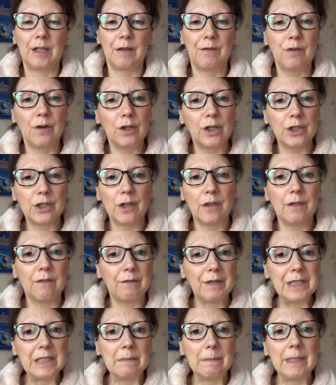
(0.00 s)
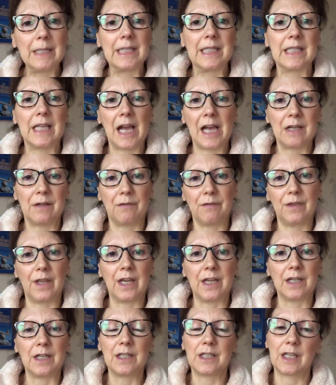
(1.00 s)
focus on the vitamin side of
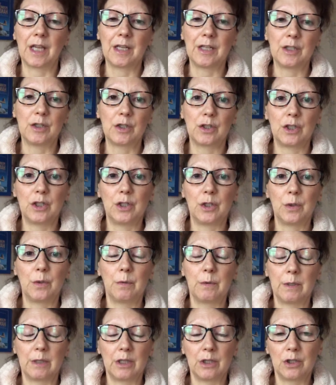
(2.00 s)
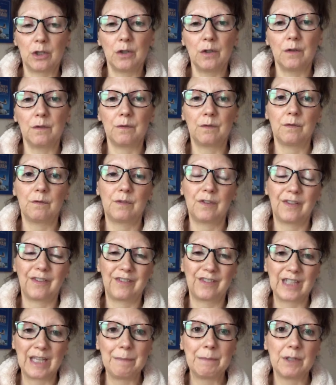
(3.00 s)
things and, you know, that they don't
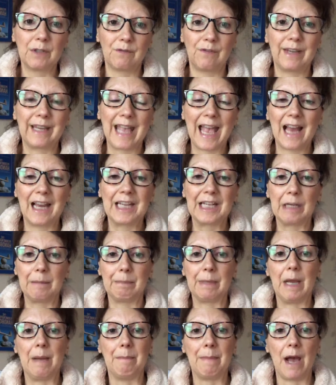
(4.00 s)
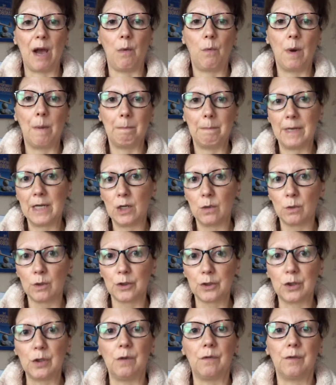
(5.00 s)
seem to forget a little bit about what
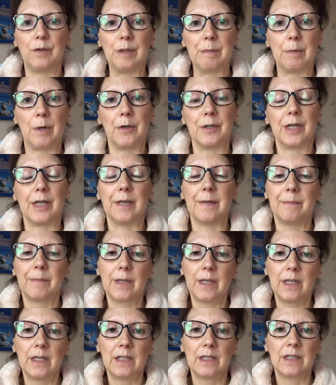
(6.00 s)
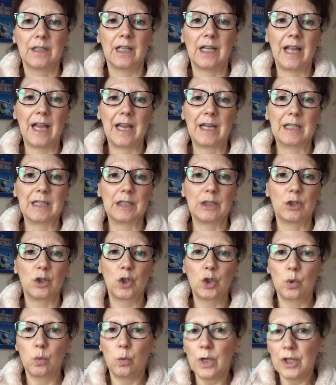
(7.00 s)
minerals do for the body. They're like,
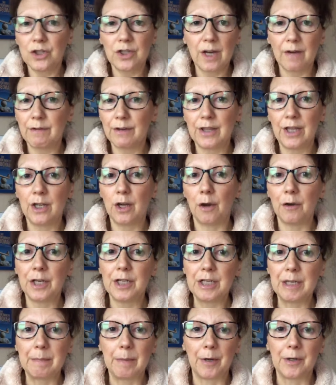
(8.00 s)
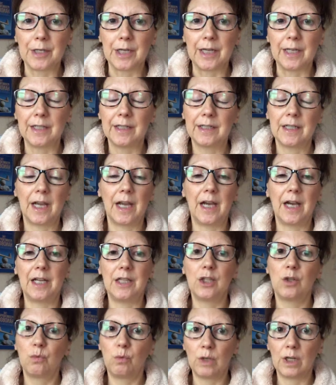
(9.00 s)
switch everything on in your body, and
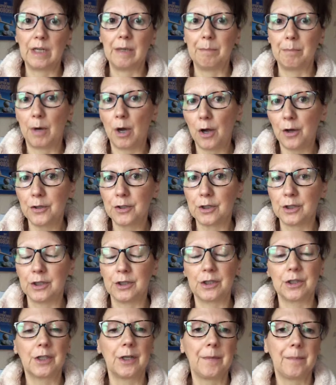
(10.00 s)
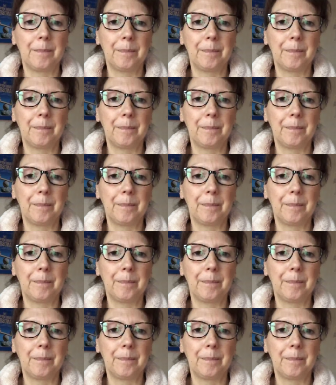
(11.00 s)
they're really important.